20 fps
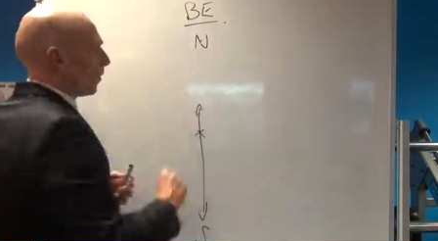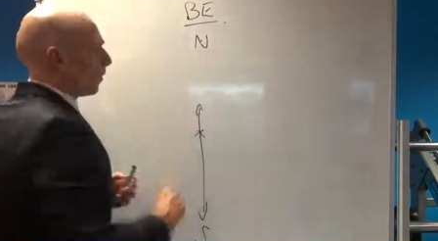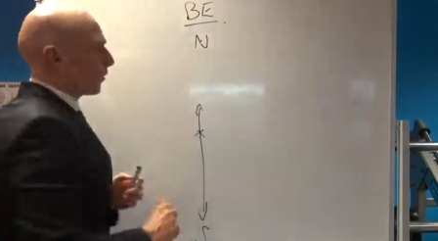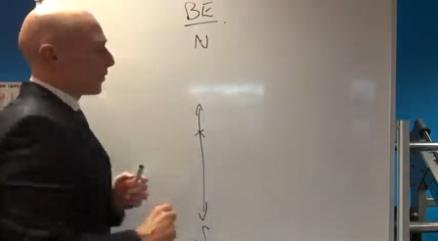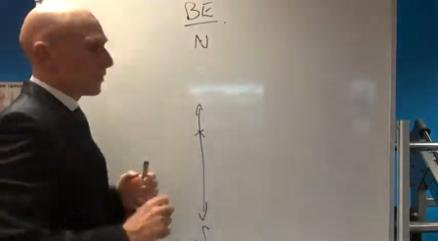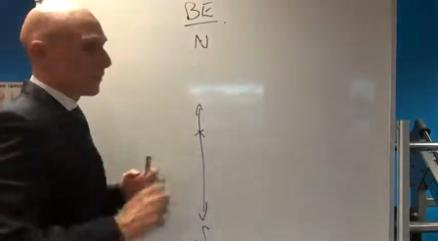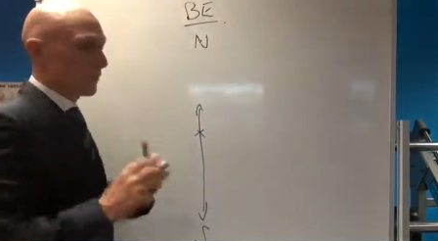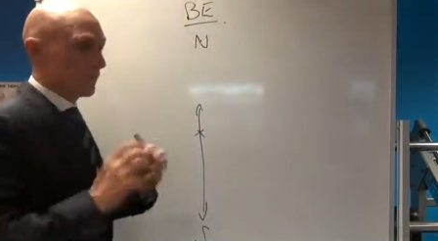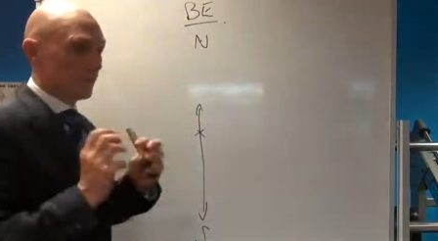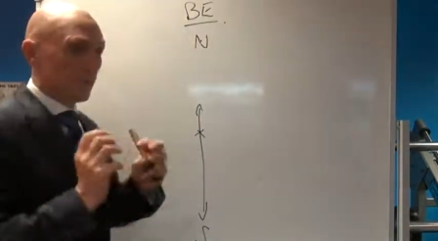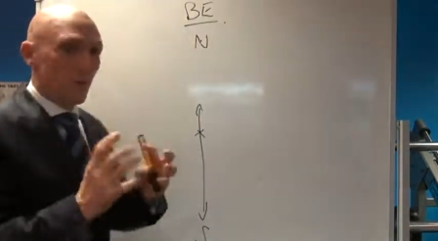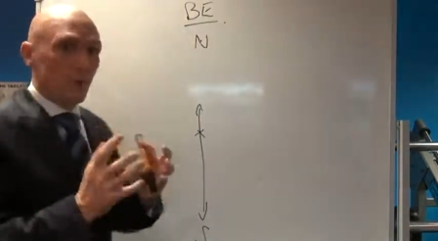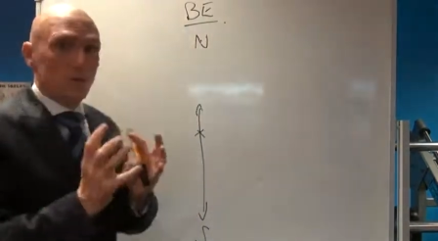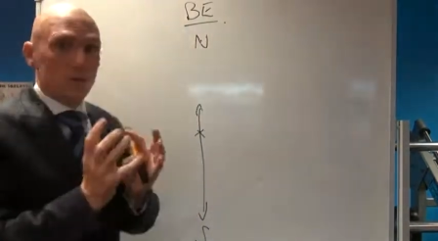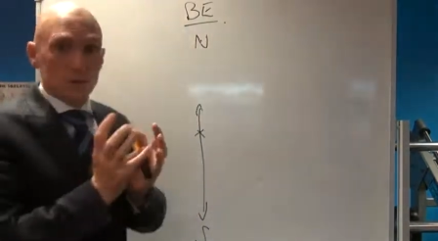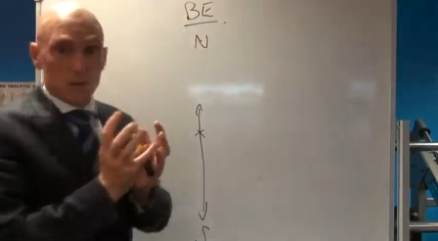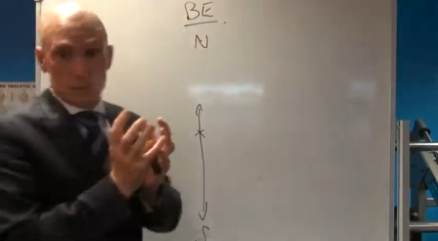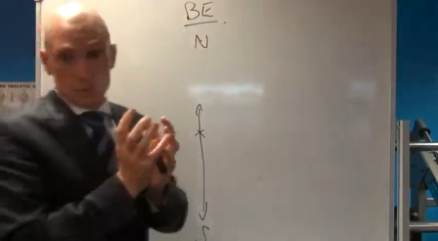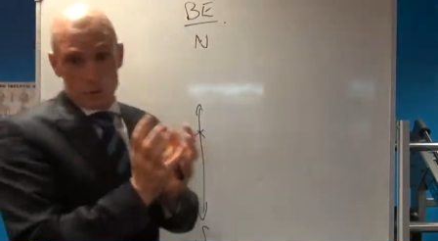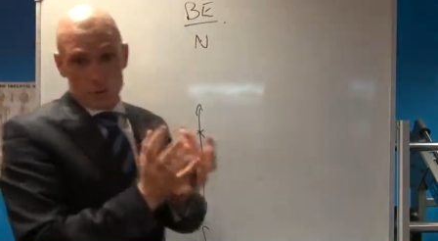or you're
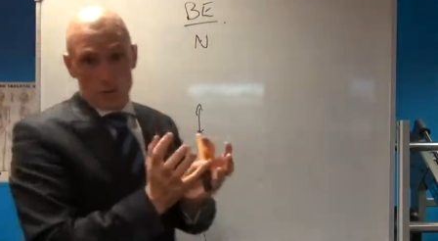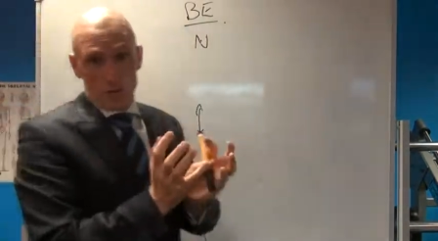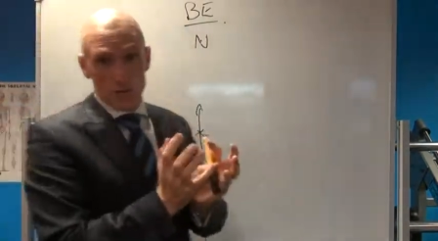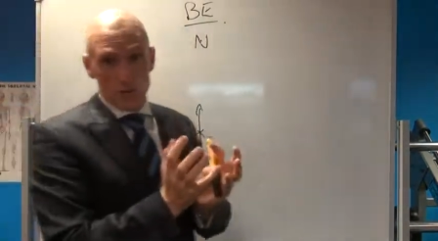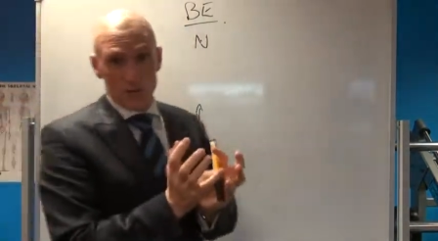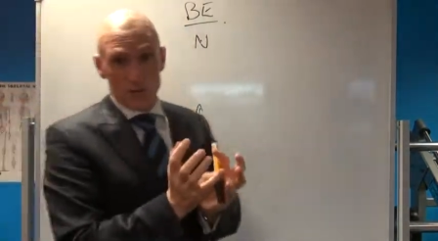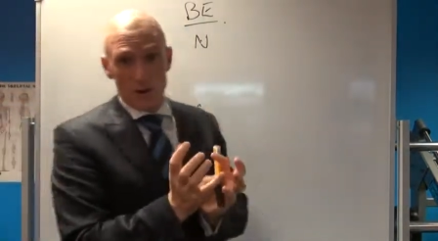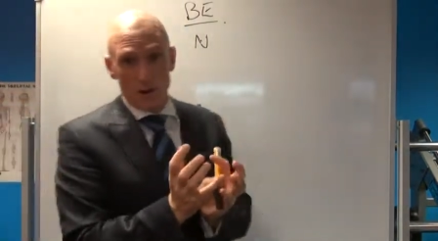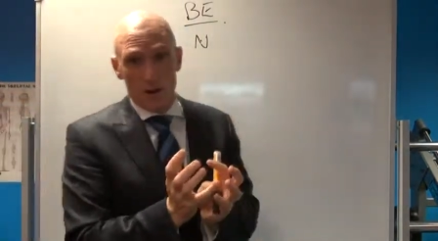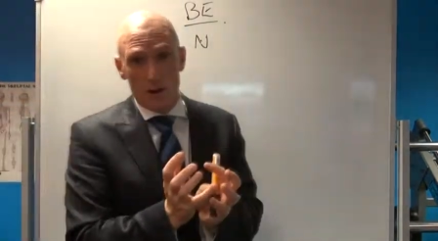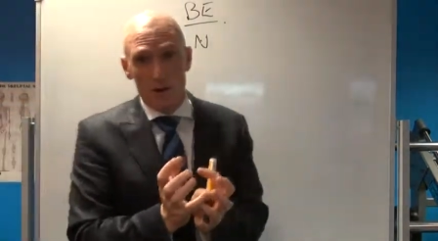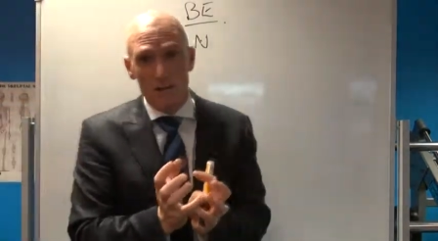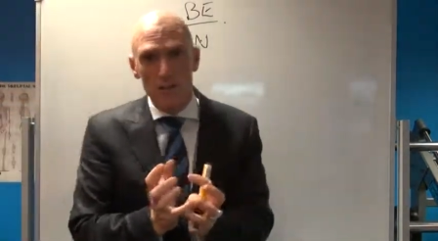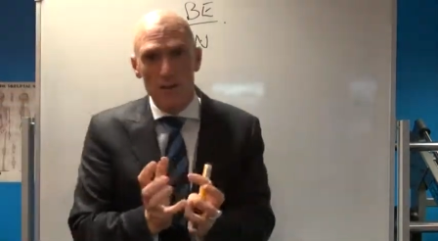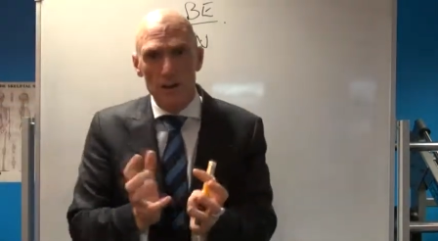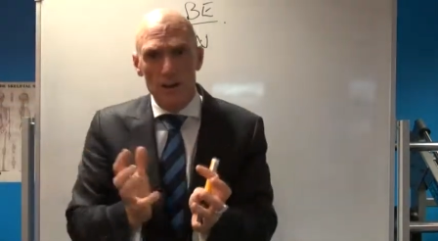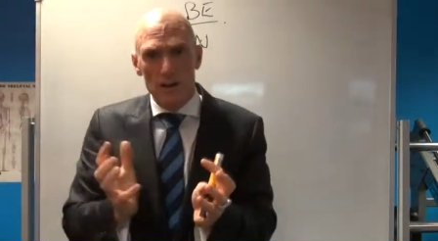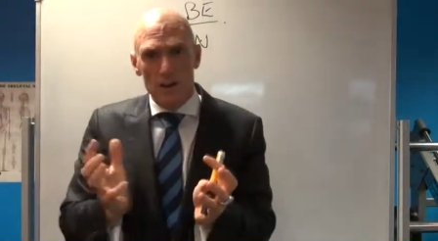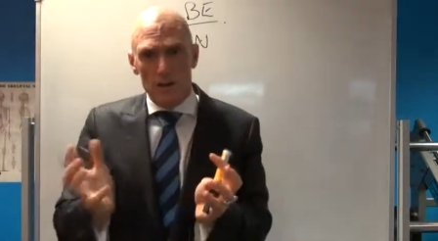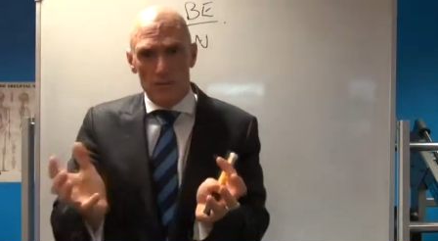forced to achieve a
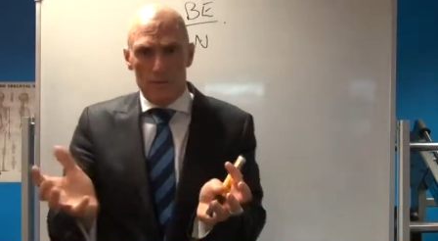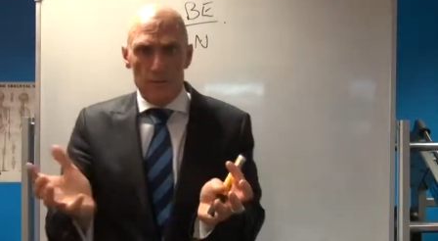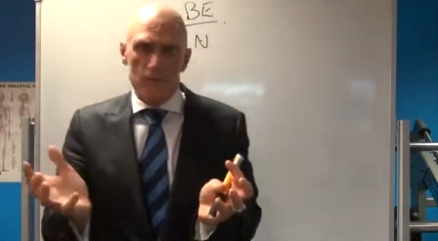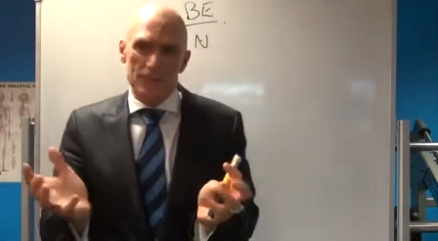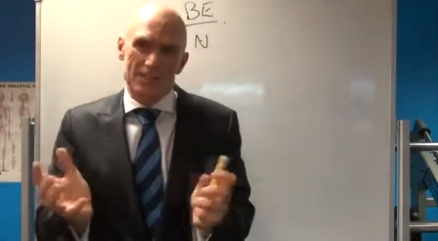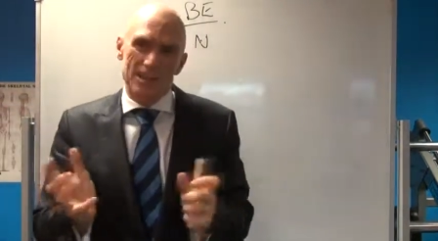goal, for